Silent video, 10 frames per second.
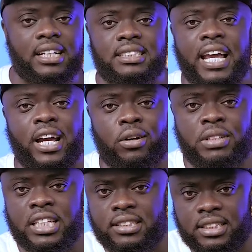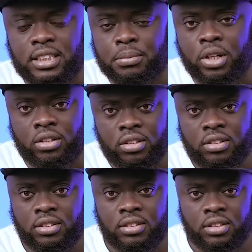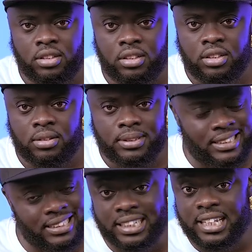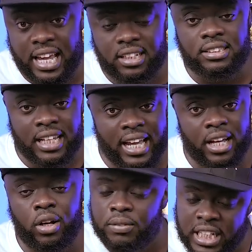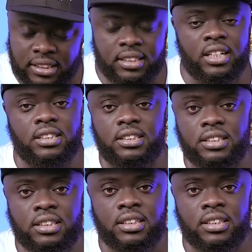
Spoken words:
and tired of these things, bro. Sick and tired of these things.